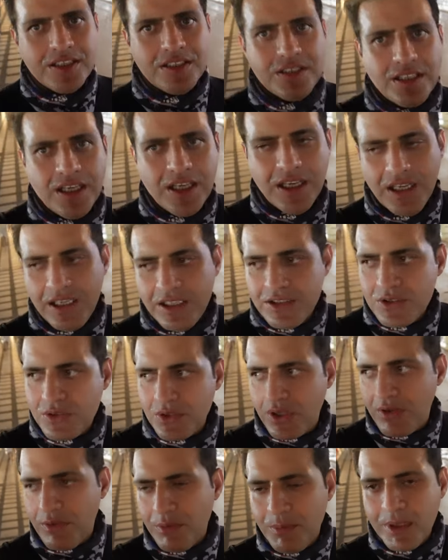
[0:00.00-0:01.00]

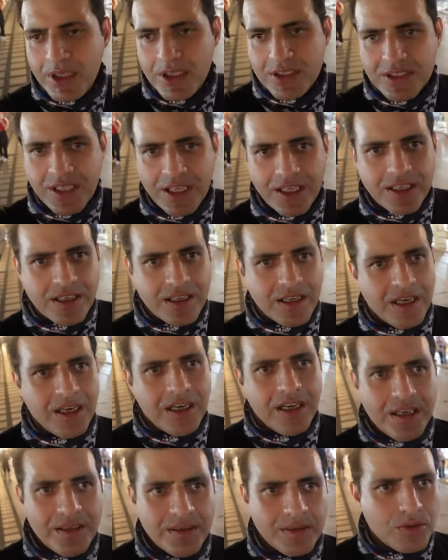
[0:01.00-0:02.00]
So everybody's like
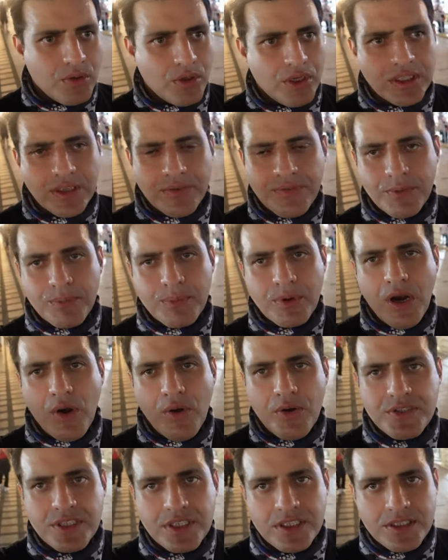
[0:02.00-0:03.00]
going different
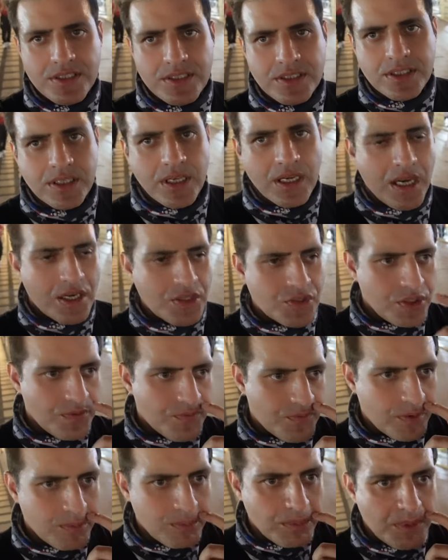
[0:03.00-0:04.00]
provinces. Actually
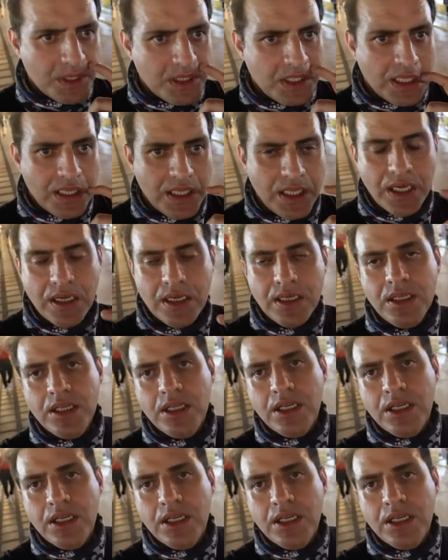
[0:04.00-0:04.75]
from Manila,